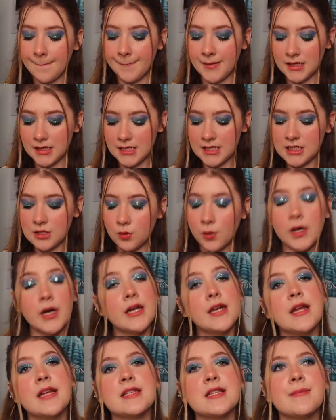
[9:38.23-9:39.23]
But this
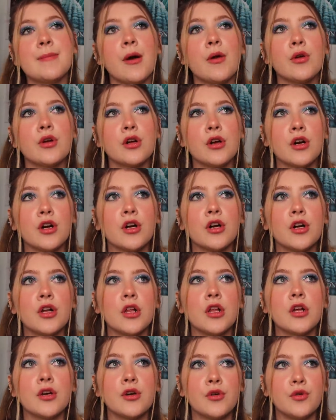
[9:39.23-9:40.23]
one, it's about a
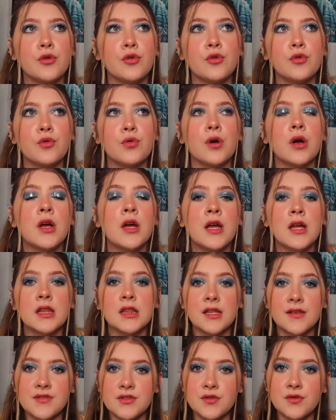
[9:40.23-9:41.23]
girl who
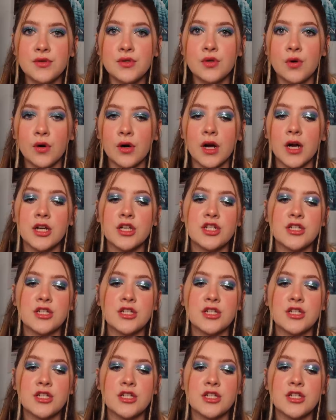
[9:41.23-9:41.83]
lives in New York.